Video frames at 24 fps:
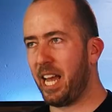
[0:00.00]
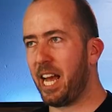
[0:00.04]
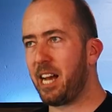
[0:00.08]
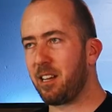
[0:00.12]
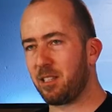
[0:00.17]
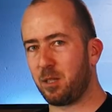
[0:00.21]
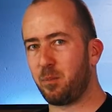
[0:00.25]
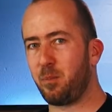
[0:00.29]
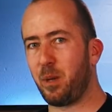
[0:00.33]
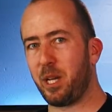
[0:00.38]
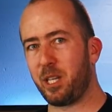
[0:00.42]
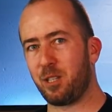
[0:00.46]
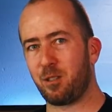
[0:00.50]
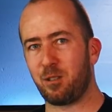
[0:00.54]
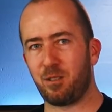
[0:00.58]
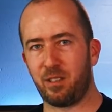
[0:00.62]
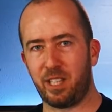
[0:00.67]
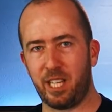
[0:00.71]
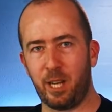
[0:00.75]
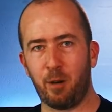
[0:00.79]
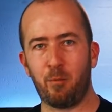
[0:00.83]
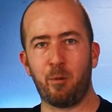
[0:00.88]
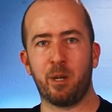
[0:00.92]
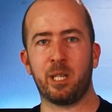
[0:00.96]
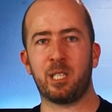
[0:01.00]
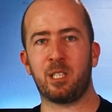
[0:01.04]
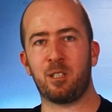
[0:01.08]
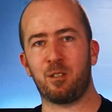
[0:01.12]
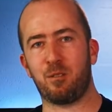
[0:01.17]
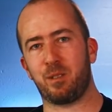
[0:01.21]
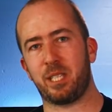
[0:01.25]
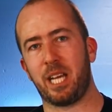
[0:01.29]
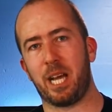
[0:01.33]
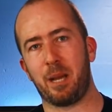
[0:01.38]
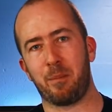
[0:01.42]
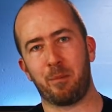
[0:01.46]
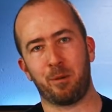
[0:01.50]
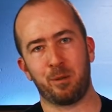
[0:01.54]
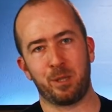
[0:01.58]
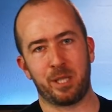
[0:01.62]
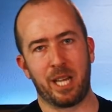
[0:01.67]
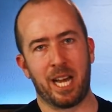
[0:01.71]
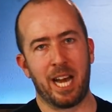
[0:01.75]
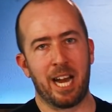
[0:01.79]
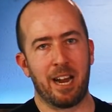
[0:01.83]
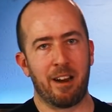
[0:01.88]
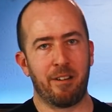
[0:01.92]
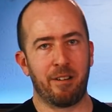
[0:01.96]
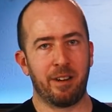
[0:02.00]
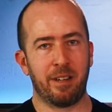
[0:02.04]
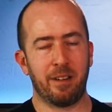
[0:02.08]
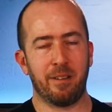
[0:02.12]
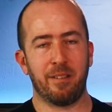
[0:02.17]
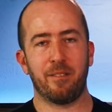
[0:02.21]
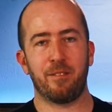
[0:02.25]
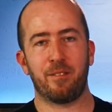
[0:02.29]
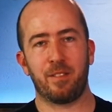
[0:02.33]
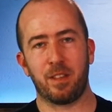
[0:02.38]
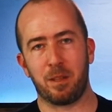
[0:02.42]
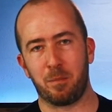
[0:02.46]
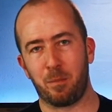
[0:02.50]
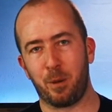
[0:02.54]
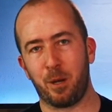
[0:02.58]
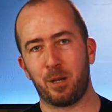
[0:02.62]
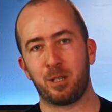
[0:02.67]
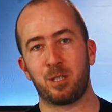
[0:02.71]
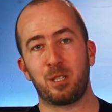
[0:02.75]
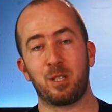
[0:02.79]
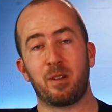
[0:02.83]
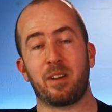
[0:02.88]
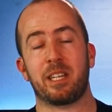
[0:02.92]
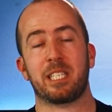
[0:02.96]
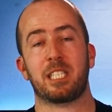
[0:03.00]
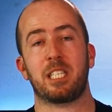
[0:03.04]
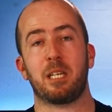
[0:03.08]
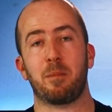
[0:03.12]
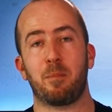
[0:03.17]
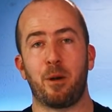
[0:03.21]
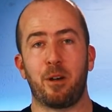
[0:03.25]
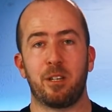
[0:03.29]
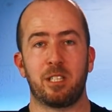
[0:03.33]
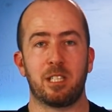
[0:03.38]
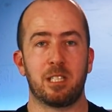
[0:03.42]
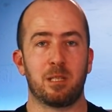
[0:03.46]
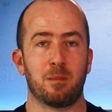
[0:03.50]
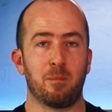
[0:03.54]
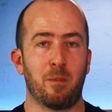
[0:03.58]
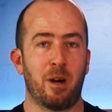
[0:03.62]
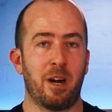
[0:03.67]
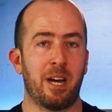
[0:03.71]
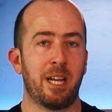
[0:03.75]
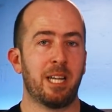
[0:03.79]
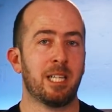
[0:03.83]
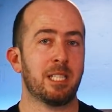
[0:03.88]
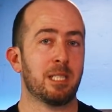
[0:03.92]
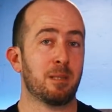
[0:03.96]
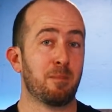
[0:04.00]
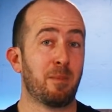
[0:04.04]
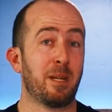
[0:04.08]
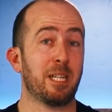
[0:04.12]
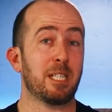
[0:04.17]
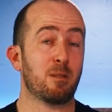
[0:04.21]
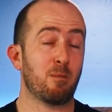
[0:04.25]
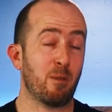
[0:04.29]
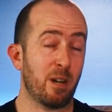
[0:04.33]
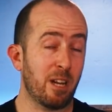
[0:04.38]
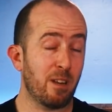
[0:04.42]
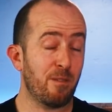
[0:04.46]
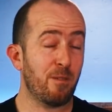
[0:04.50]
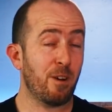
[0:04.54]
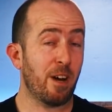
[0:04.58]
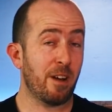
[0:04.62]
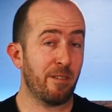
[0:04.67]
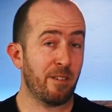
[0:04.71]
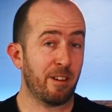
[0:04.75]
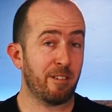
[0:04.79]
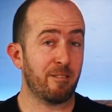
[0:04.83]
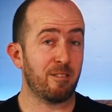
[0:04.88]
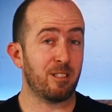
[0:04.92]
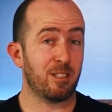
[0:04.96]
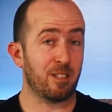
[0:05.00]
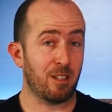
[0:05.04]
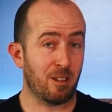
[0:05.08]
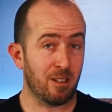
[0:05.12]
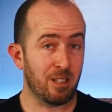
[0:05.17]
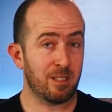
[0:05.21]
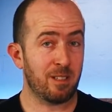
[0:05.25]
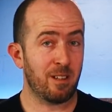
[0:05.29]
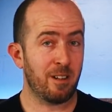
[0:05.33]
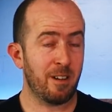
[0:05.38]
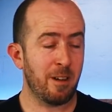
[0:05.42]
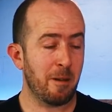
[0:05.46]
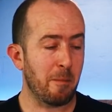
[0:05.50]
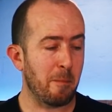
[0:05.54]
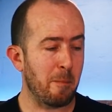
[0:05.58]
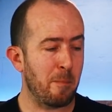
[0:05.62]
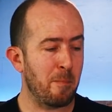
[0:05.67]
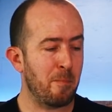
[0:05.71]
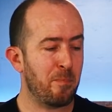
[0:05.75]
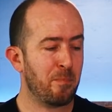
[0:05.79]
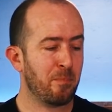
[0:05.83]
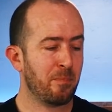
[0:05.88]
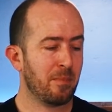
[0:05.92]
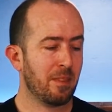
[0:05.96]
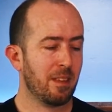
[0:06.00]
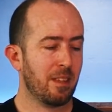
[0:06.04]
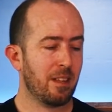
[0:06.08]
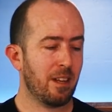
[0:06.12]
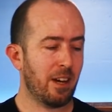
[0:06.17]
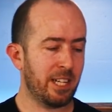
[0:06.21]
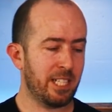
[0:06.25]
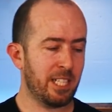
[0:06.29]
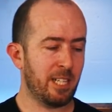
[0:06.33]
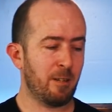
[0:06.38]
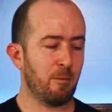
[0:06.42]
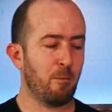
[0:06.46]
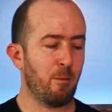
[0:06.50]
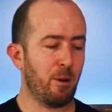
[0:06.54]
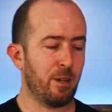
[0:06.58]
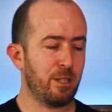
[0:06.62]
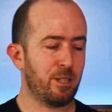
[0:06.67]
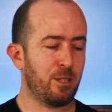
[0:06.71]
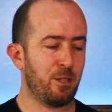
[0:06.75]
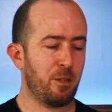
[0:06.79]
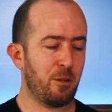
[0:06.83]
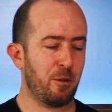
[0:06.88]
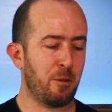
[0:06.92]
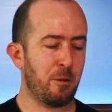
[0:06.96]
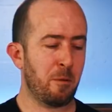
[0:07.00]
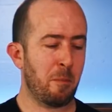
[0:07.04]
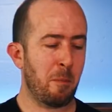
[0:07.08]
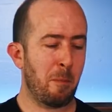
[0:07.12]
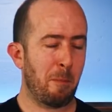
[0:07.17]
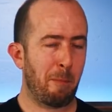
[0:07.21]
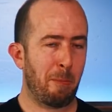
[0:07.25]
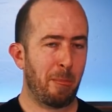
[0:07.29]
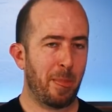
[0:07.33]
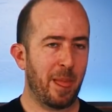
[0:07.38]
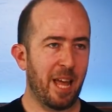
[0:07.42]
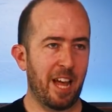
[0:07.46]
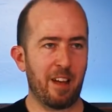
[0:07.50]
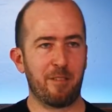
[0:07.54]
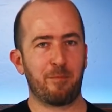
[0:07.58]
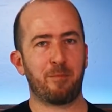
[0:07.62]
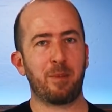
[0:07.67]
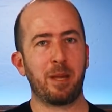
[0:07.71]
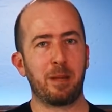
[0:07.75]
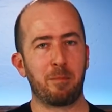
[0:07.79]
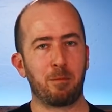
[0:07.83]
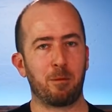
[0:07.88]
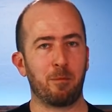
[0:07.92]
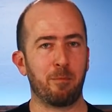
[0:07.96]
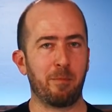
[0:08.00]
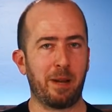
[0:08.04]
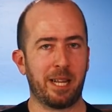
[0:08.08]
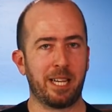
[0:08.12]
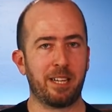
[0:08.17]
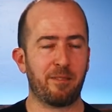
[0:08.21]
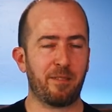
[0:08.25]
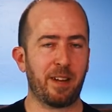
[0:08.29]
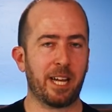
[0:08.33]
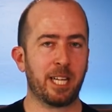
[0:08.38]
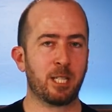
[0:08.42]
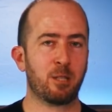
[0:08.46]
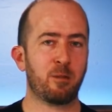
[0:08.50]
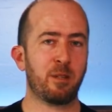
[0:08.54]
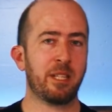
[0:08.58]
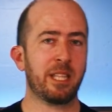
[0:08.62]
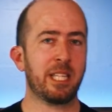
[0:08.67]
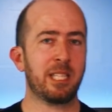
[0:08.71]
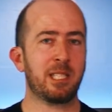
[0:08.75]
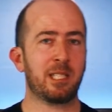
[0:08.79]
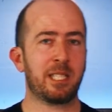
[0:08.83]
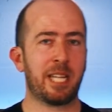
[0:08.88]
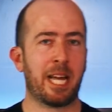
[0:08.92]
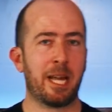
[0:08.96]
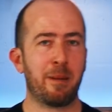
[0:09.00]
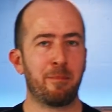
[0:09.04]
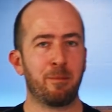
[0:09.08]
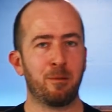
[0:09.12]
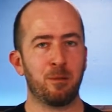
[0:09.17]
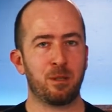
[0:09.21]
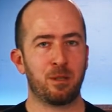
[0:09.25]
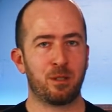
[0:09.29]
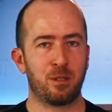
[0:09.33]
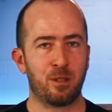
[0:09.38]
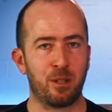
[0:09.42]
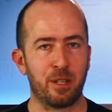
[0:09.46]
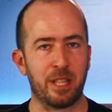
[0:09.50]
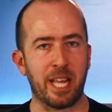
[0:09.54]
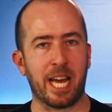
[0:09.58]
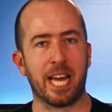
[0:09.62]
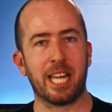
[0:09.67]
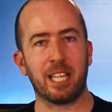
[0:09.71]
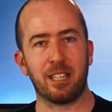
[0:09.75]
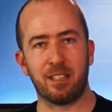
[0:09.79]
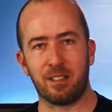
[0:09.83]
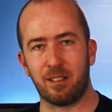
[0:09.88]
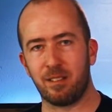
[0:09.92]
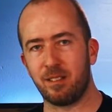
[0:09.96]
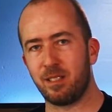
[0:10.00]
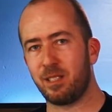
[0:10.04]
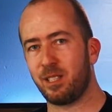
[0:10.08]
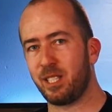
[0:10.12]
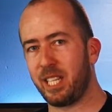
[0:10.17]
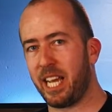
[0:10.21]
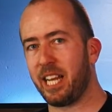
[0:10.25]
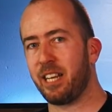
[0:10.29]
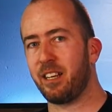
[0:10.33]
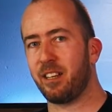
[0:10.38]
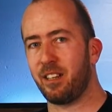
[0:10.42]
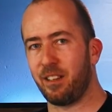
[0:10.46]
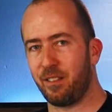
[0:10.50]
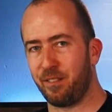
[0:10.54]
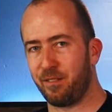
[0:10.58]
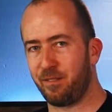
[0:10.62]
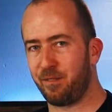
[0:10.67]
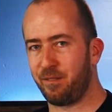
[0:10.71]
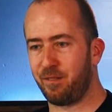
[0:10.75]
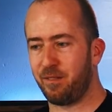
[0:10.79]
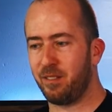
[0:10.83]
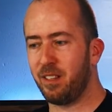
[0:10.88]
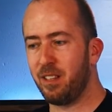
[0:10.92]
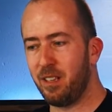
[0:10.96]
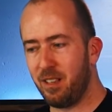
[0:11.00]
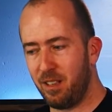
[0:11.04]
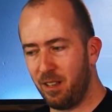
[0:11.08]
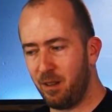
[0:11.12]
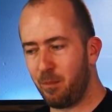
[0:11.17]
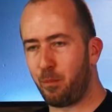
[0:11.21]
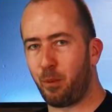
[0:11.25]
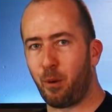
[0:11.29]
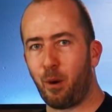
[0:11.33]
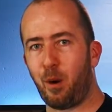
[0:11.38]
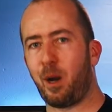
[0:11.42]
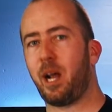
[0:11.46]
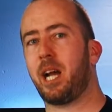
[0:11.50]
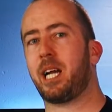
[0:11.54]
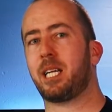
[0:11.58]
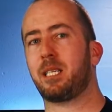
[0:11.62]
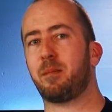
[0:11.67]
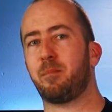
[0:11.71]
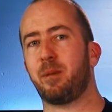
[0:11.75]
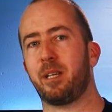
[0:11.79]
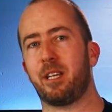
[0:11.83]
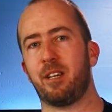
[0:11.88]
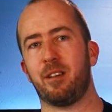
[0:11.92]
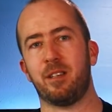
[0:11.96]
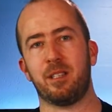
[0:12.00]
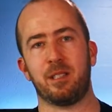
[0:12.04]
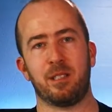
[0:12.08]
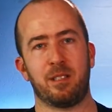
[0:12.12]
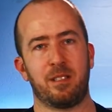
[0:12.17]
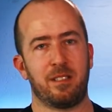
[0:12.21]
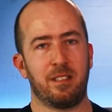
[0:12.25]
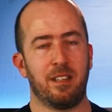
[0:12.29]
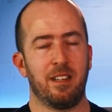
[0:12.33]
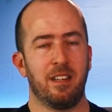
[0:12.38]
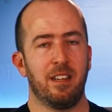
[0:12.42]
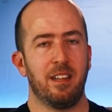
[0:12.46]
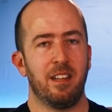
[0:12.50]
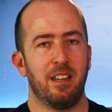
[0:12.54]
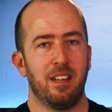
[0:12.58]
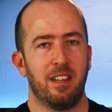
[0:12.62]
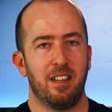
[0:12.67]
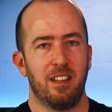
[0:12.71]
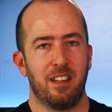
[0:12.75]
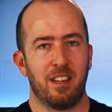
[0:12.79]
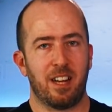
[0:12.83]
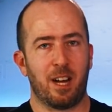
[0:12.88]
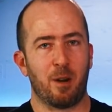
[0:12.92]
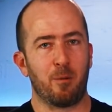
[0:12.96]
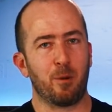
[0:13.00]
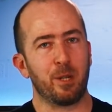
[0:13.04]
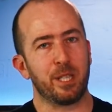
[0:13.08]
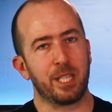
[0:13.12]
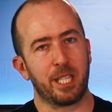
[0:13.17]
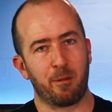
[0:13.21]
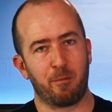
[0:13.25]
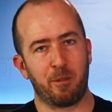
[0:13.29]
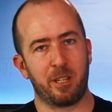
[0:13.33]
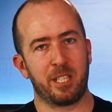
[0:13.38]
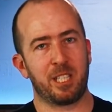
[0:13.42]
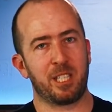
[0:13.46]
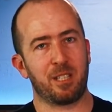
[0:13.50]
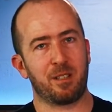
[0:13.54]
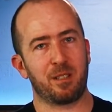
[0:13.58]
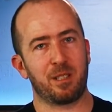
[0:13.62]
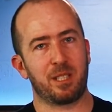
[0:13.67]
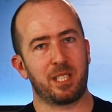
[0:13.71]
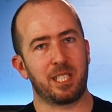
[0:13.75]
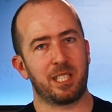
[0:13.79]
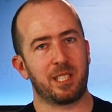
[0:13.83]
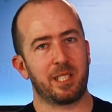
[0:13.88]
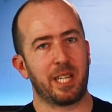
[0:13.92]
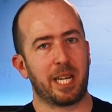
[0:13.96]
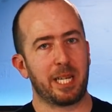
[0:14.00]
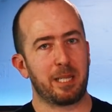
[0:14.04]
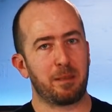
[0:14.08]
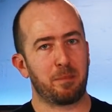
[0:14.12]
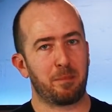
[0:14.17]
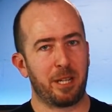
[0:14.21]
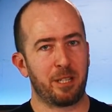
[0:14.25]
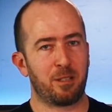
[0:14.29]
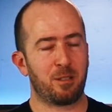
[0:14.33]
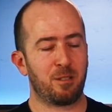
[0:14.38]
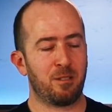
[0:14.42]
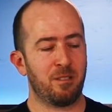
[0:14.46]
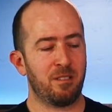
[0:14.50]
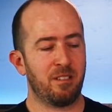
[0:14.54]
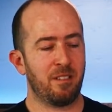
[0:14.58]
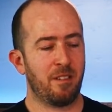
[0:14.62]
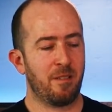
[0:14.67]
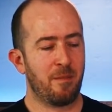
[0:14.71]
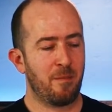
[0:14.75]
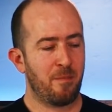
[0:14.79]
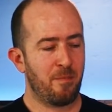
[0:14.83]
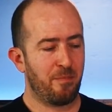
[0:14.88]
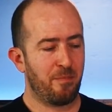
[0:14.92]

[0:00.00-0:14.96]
how special the original tables are. And for the person who actually purchased mine and spent $2,500 on it, I didn't want to have people manufacturing these tables to that standard of product because I want the originals to stay special,